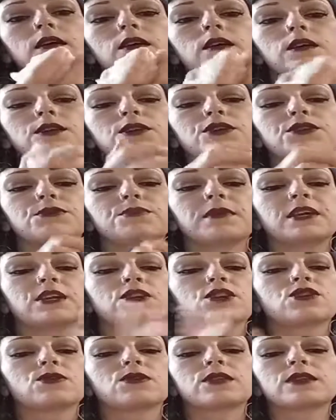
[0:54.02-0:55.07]
Just make
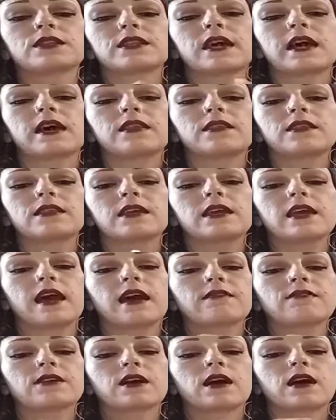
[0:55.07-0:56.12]
sure that the
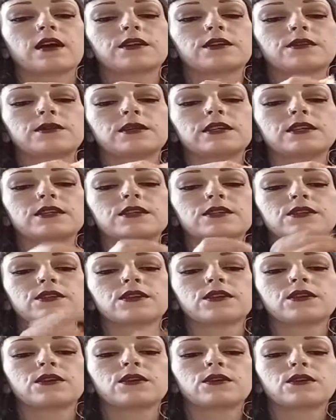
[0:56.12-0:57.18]
avocado is
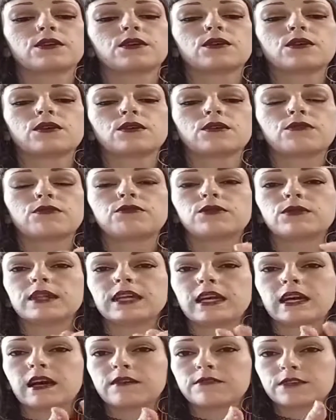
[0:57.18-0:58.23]
fully
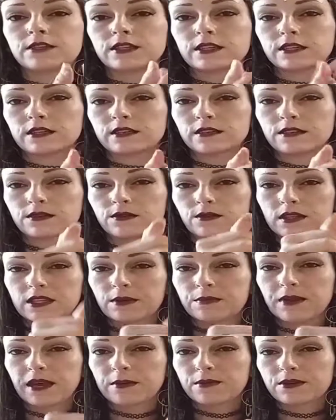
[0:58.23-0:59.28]
covered with
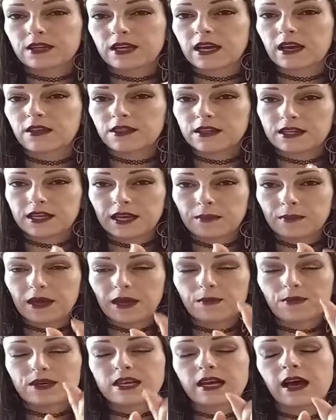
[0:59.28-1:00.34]
the paper towel, the damp
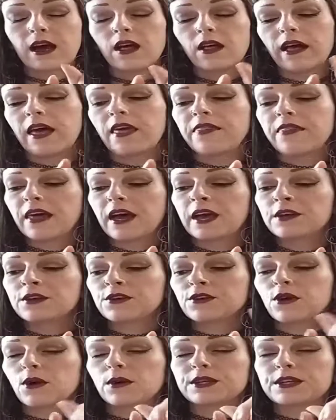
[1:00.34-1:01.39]
paper towel. And then
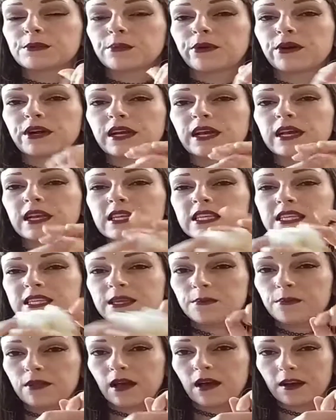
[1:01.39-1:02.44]
you're going to put it in a
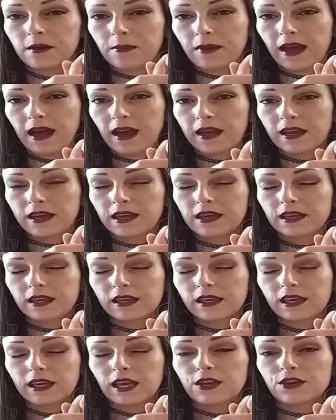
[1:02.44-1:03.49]
Ziploc bag.
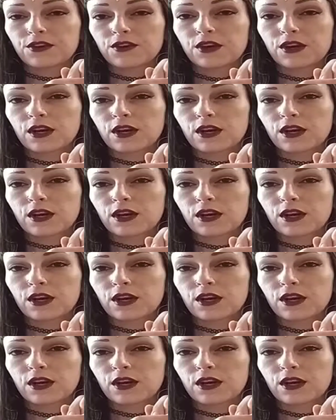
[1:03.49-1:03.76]
And you're going to